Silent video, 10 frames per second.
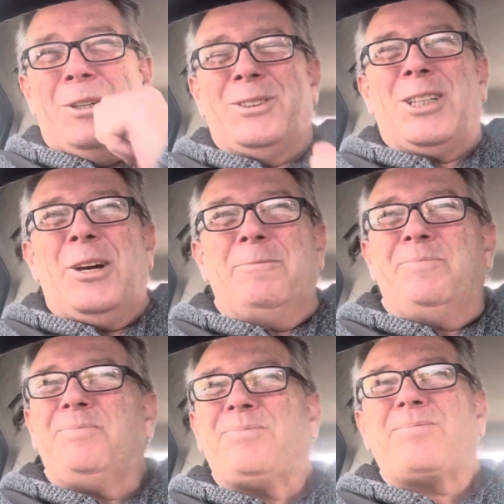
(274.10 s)
So
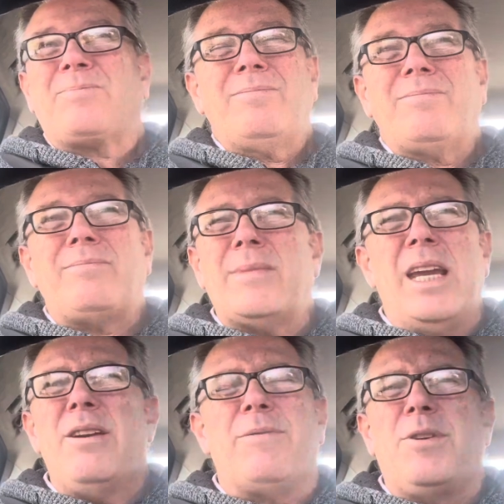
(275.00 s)

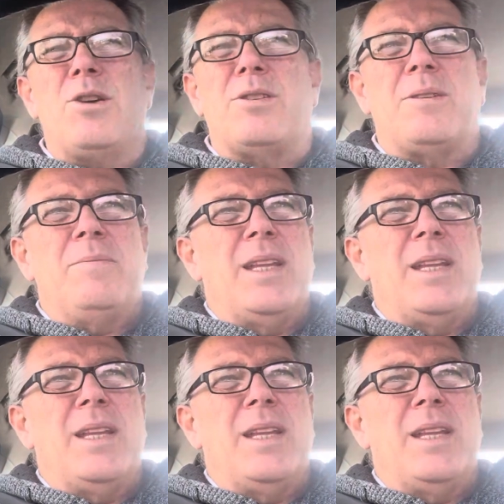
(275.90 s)
he refused.